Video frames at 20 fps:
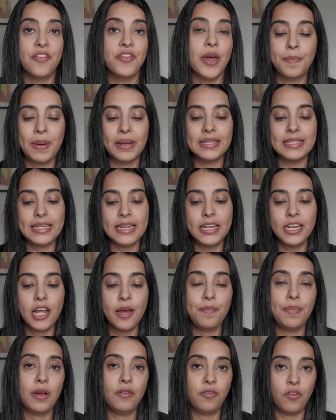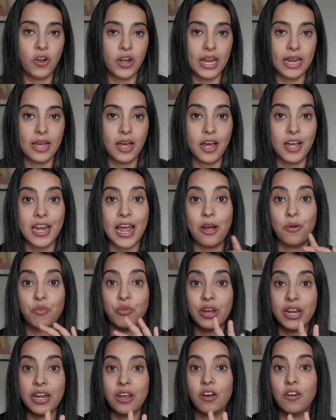the Padina palmonica, now I'm
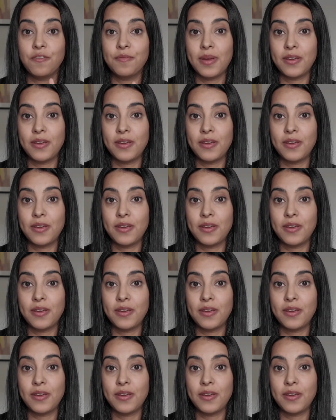reading off